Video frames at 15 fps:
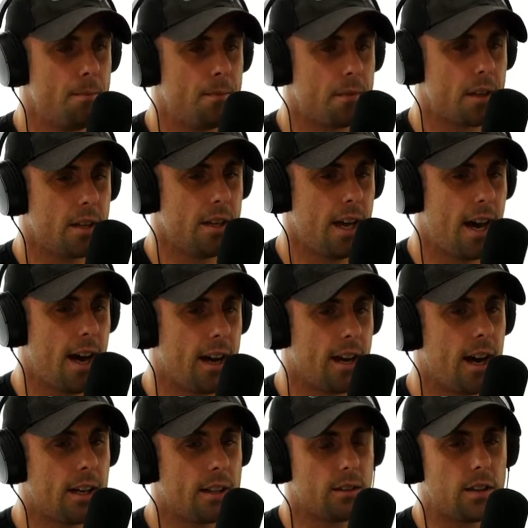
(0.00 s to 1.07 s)
yeah,
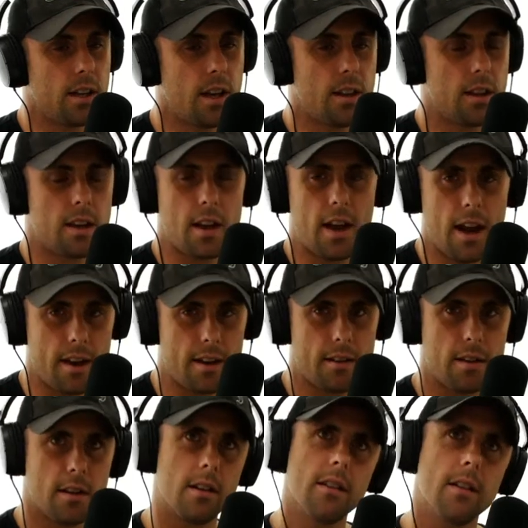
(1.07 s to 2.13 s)
I
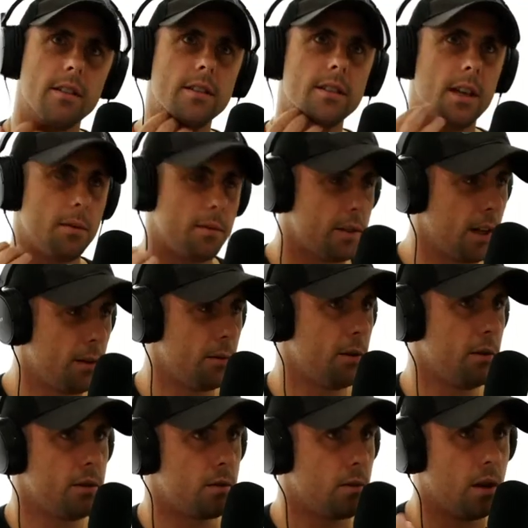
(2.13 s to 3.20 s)
say we're doing
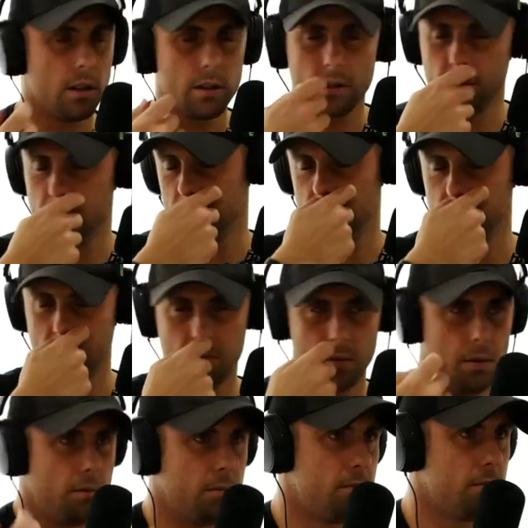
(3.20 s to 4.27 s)
squats and we're
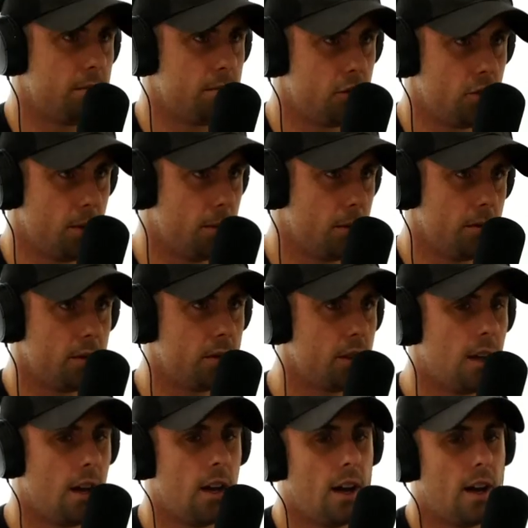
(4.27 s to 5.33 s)
doing triples.
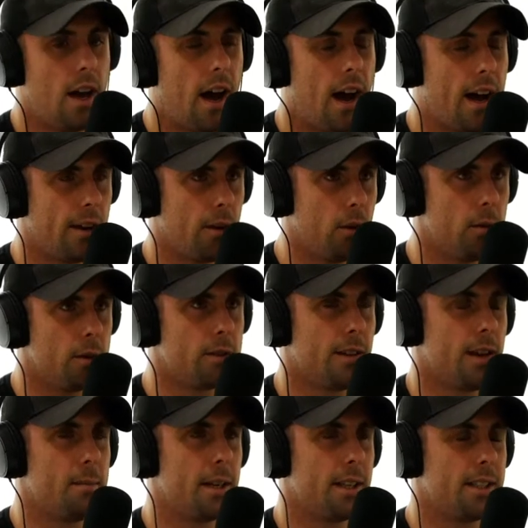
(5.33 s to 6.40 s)
I always
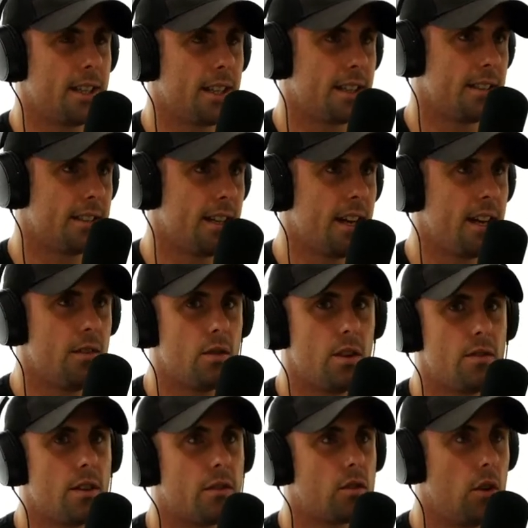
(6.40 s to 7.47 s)
find my second set, even if
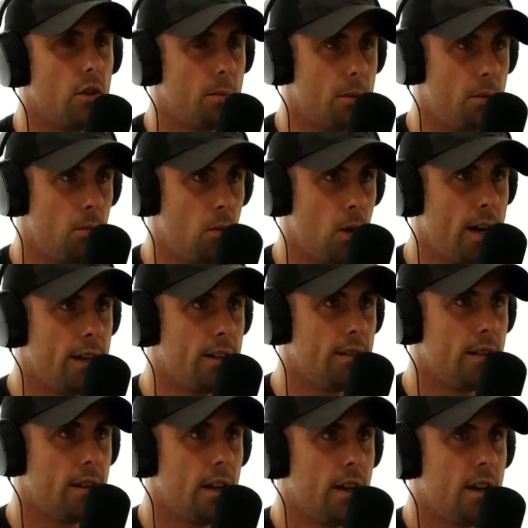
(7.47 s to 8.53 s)
I've gone up in weight,
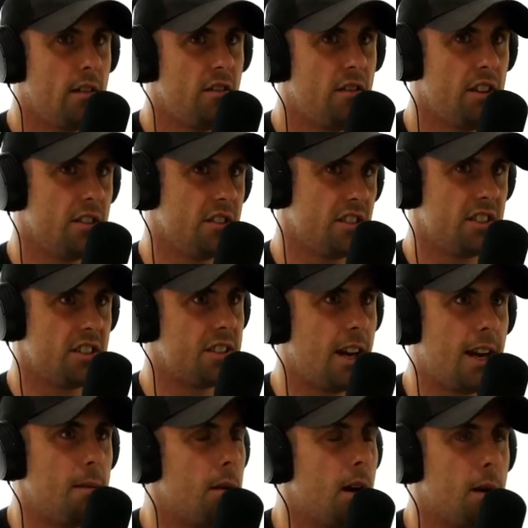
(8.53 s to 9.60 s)
feels the
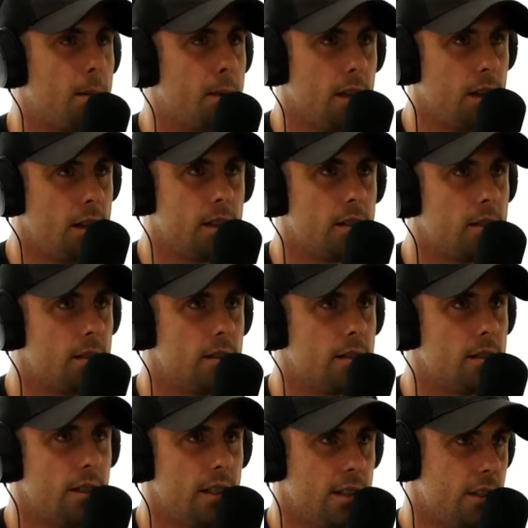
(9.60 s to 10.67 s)
same RPE
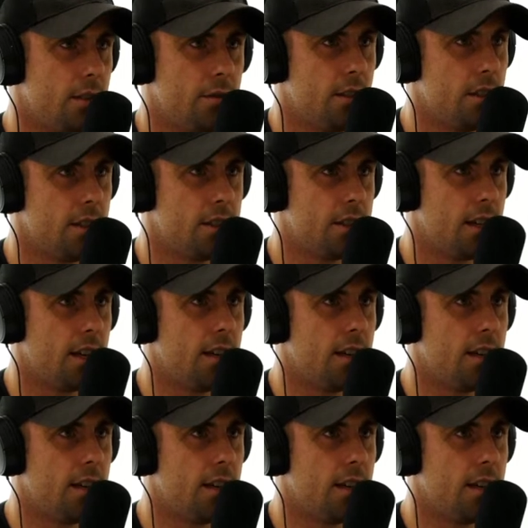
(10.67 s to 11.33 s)
as the first set.